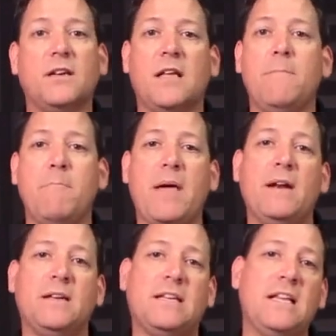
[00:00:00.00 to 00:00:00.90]
an
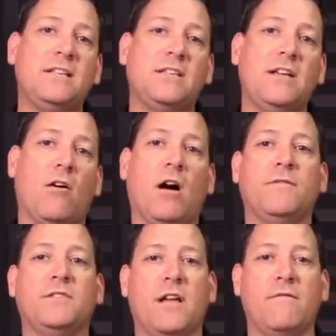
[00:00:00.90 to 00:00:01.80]
embedded DC
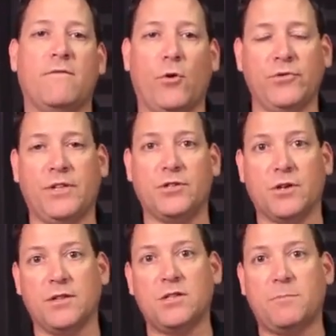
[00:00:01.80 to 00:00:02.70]
offset voltage
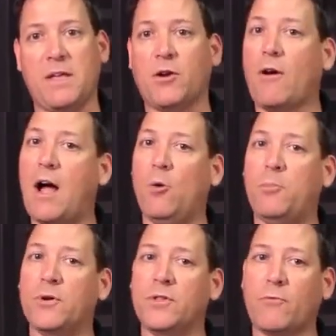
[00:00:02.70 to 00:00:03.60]
on the speaker
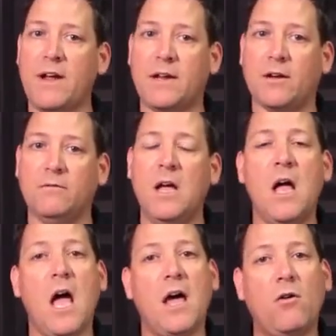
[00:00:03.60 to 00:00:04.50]
output of the radio
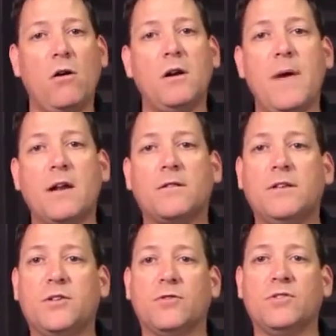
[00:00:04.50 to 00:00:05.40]
and
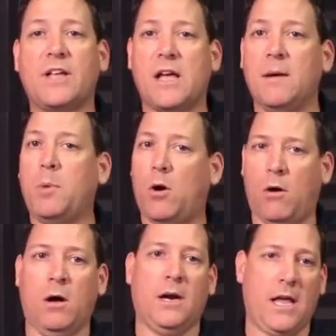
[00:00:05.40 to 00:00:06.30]
automatically turns the amp
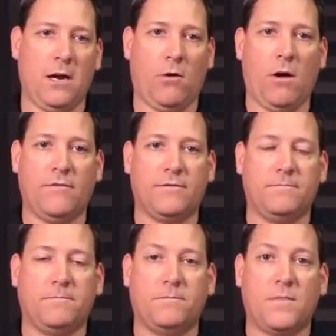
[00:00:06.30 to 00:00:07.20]
on and off.
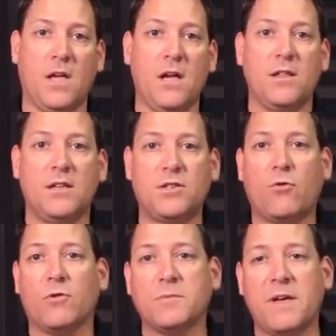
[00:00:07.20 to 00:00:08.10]
This
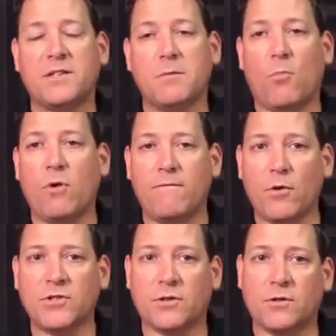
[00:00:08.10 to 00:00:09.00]
of course makes it more
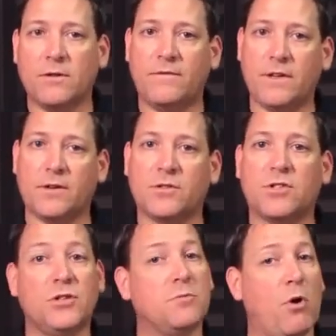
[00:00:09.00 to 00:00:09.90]
versatile in vehicles
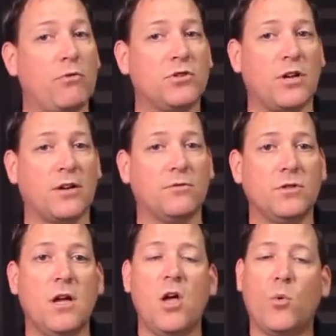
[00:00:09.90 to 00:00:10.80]
such as
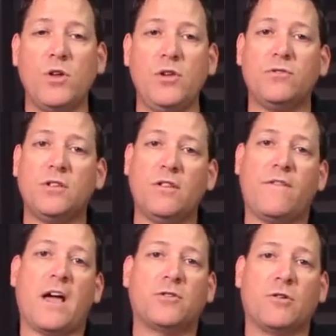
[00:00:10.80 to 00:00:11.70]
motorcycles when using the
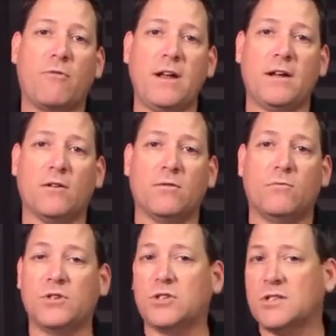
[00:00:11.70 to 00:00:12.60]
factory radio,
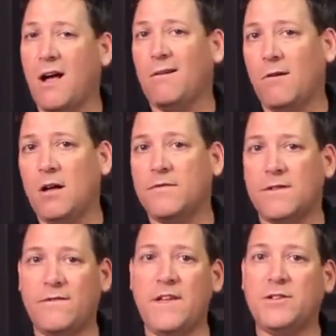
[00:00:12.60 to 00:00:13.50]
which does not
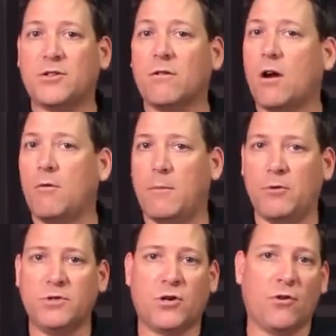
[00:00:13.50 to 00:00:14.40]
often feature a
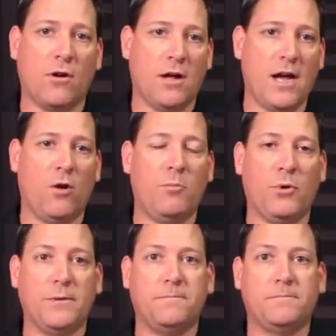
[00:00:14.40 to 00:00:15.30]
remote turn-on
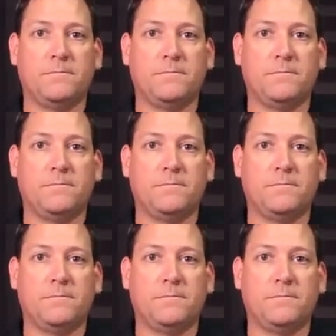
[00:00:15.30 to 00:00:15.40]
output.